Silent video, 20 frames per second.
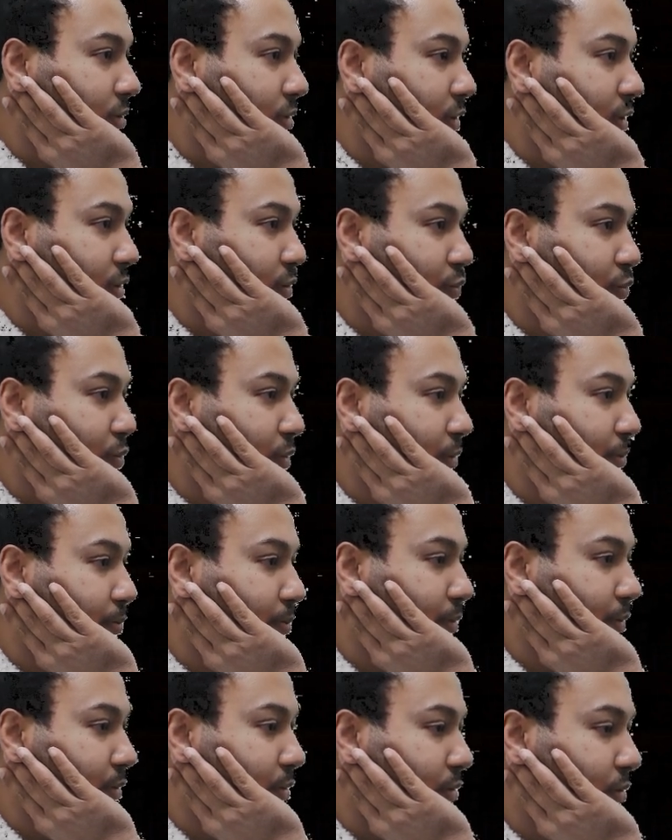Next
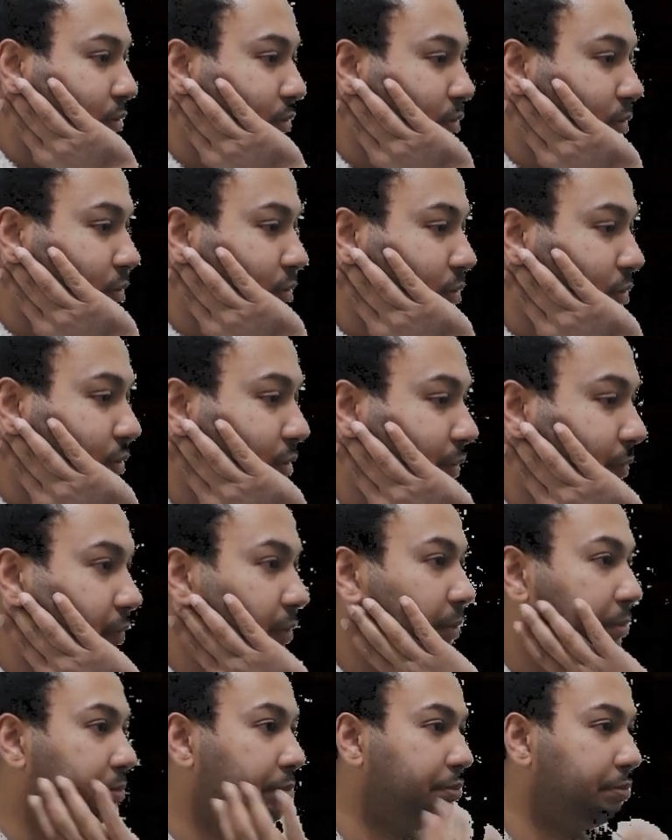weapon.
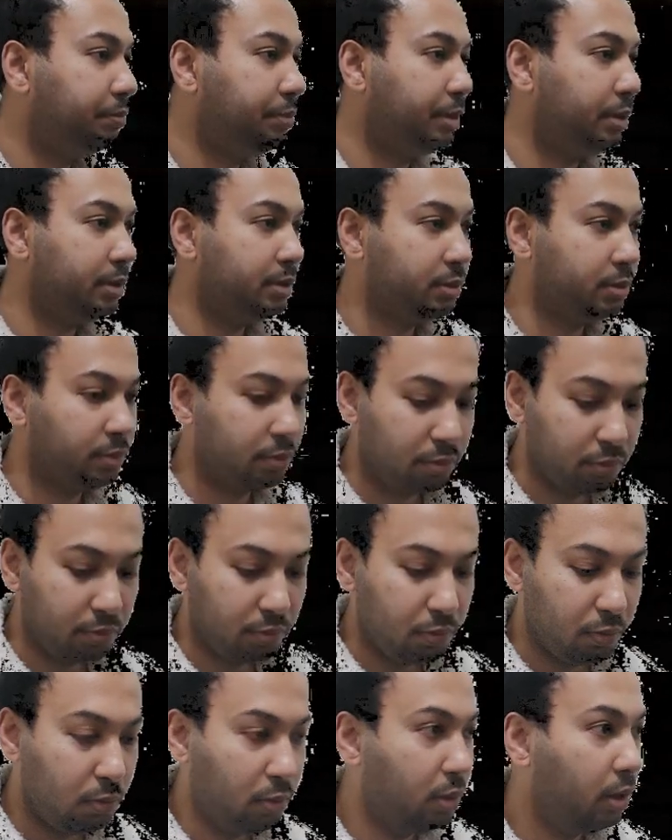If I press
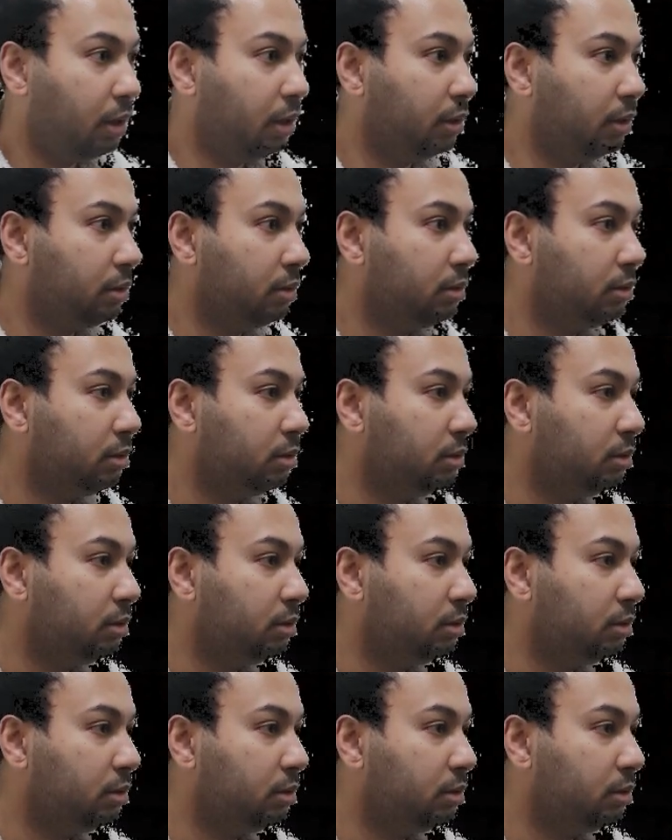1